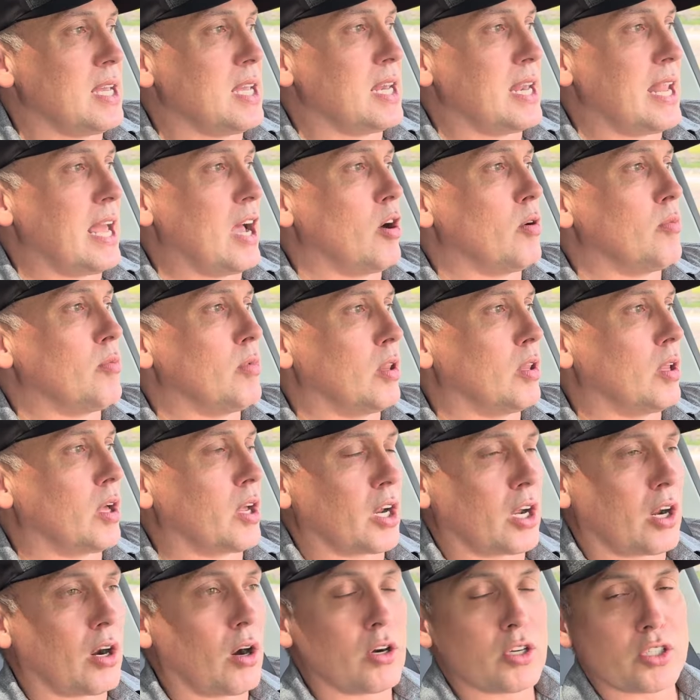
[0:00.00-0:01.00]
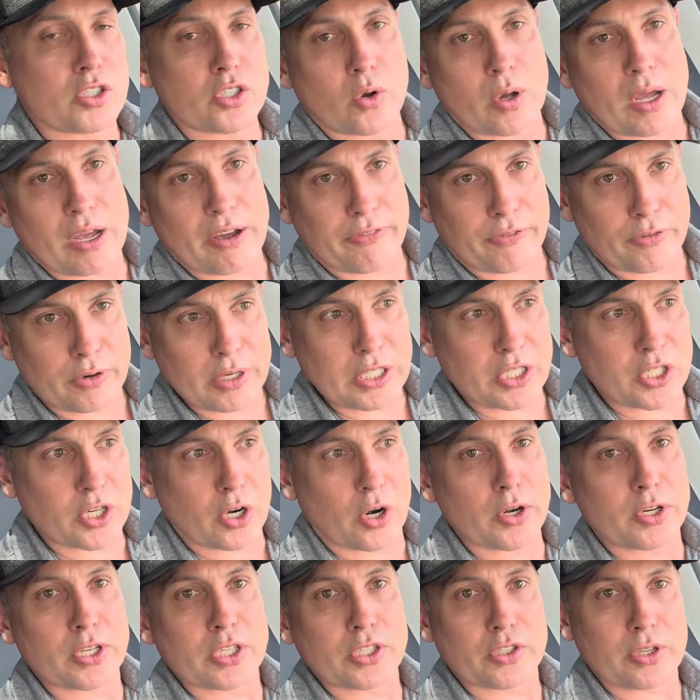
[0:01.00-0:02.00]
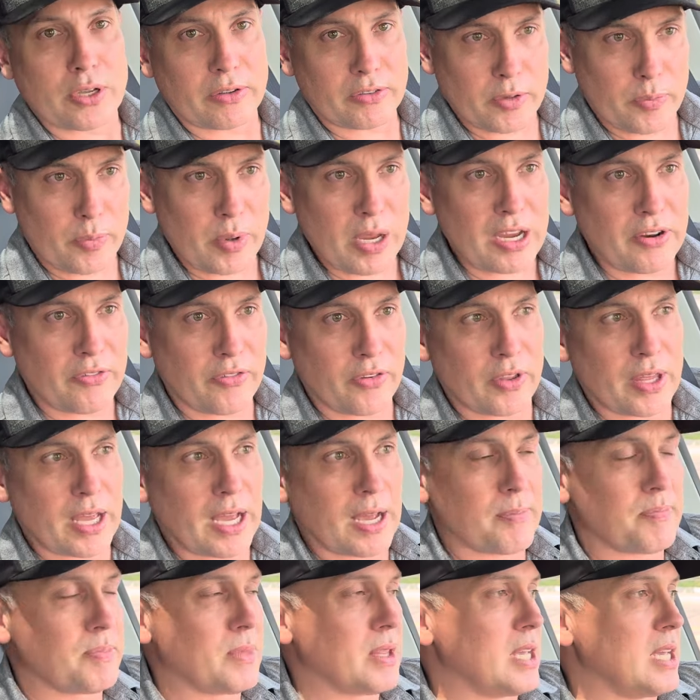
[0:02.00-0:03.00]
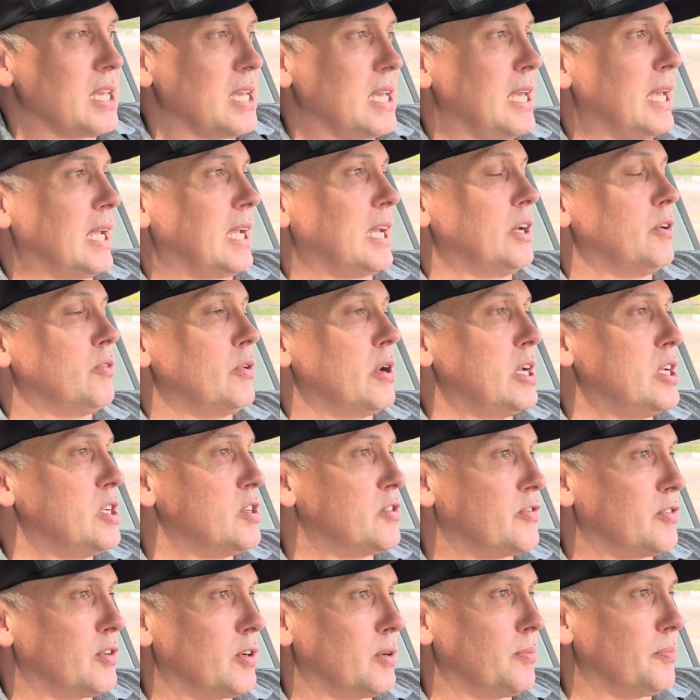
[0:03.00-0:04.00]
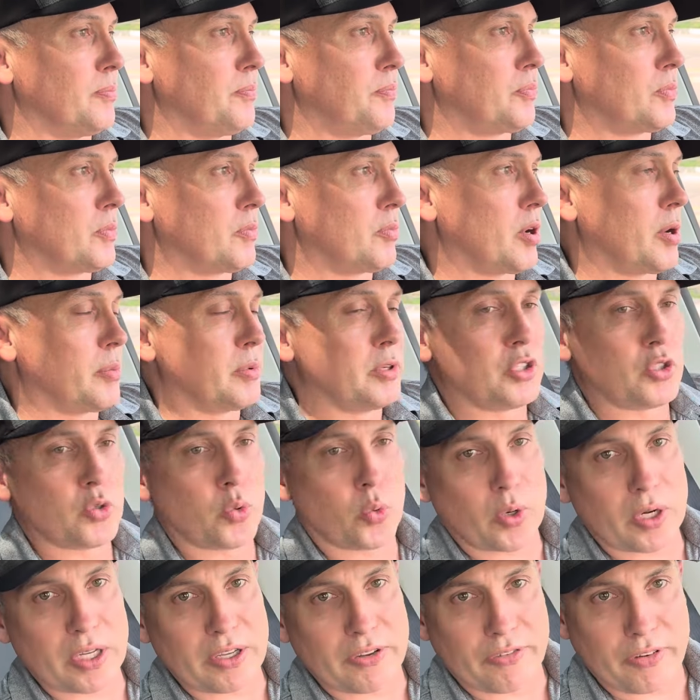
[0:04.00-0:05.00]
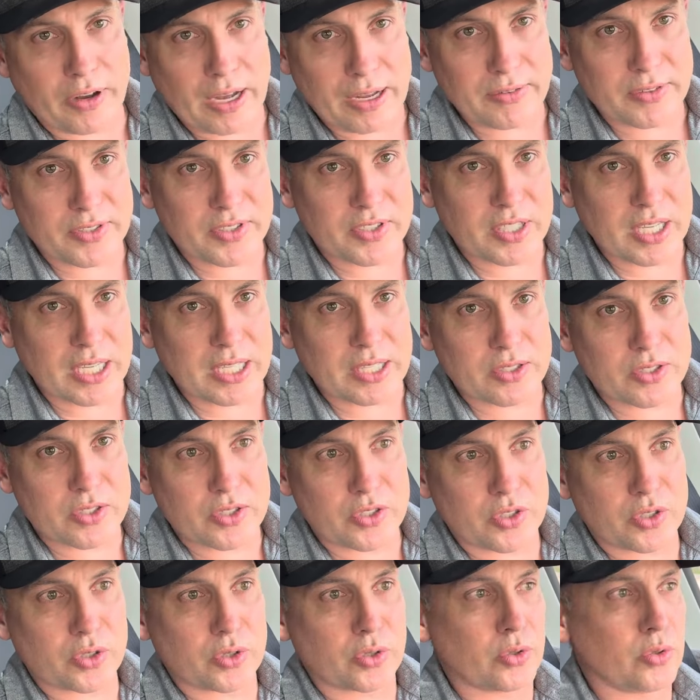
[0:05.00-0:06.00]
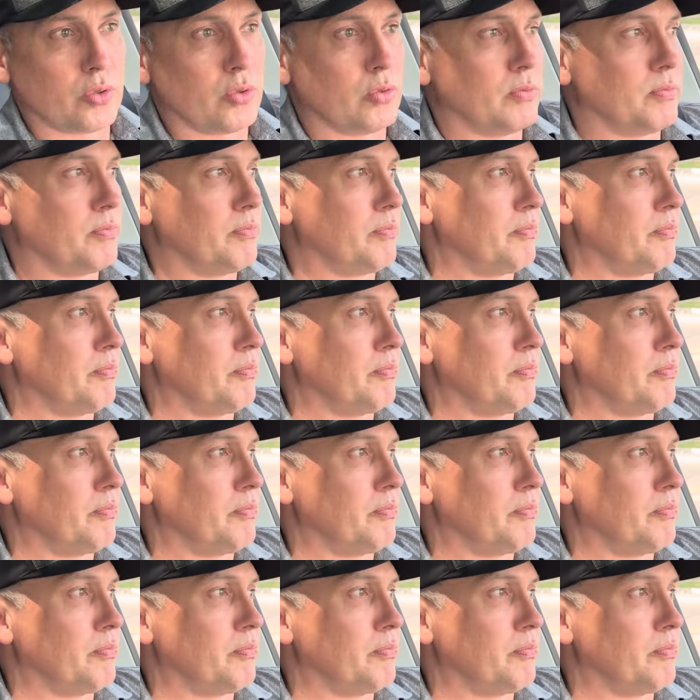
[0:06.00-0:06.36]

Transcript: Now, a lot of cars don't have free charging, so you have to pay for that. It can range from probably 25 cents to